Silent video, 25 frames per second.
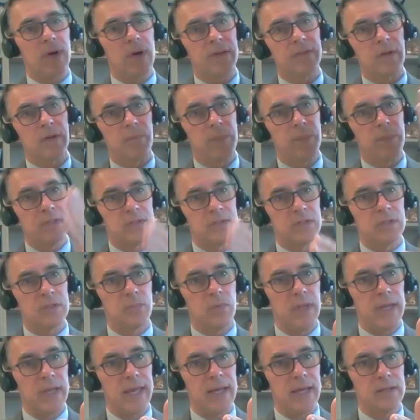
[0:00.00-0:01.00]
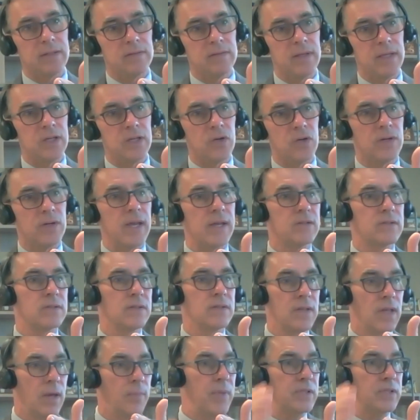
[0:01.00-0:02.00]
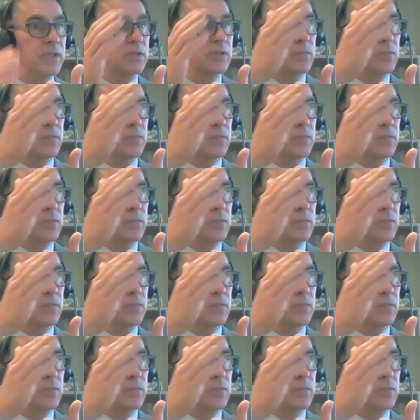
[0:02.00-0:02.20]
out their business plan, in your case, a business